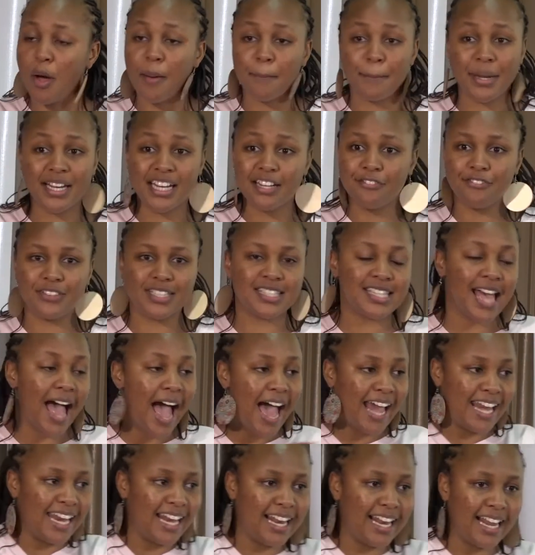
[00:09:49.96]
benefits
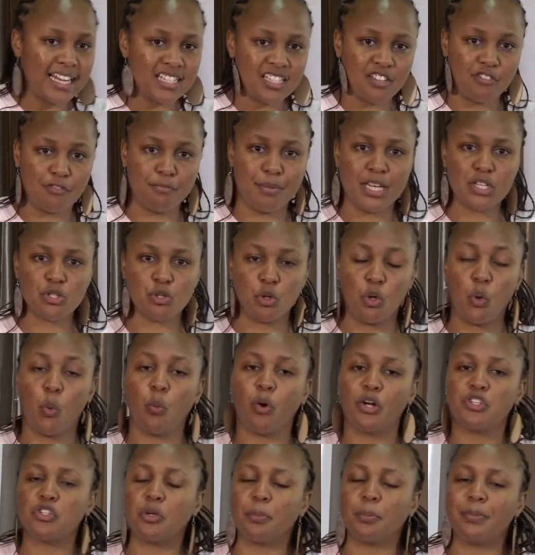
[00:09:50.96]
are relative based on
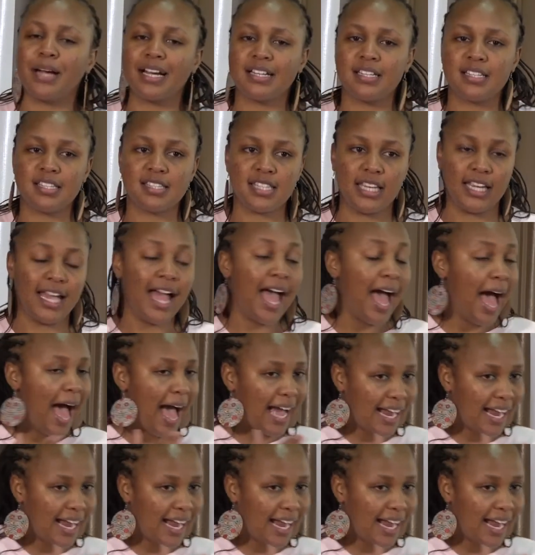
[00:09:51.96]
what you're practicing. A